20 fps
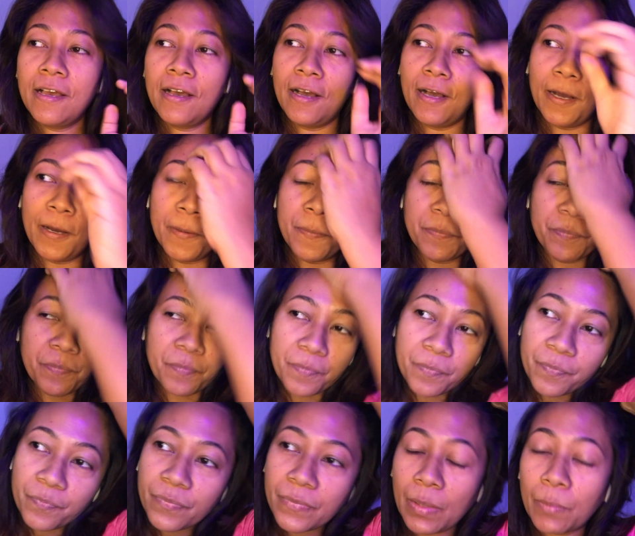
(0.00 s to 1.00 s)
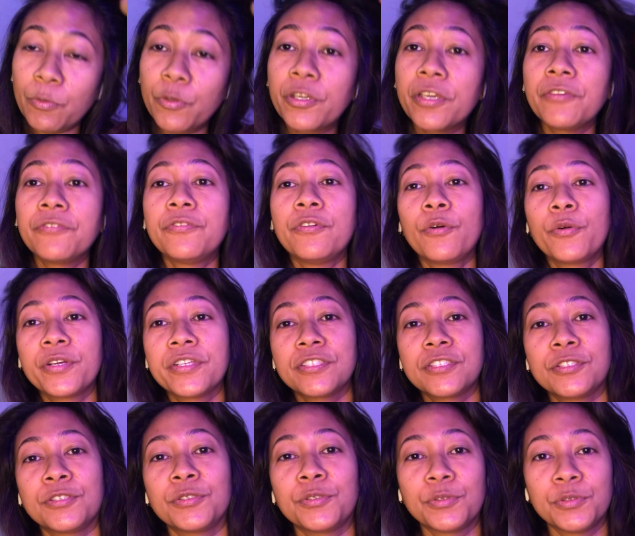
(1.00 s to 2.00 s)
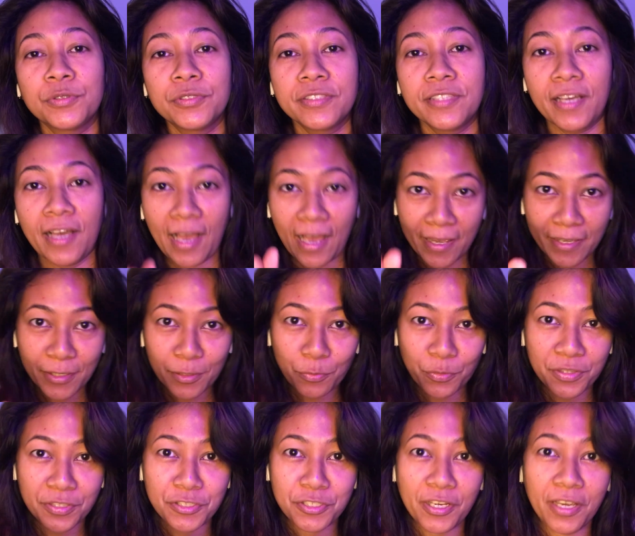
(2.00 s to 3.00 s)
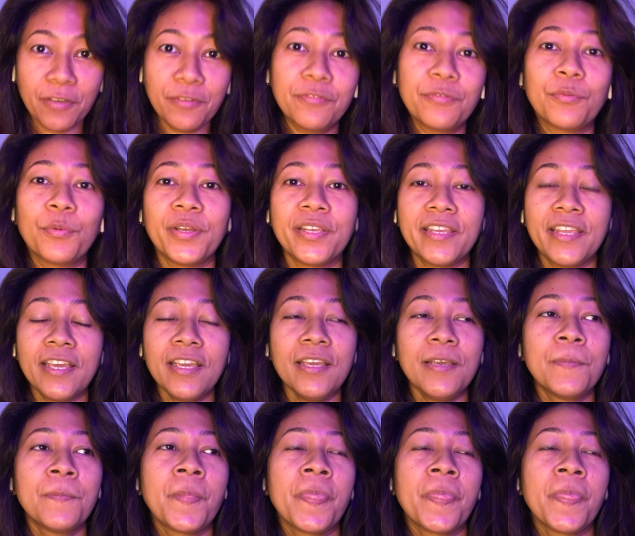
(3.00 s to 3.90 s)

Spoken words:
I'm looking forward to the hike with Jeff one day.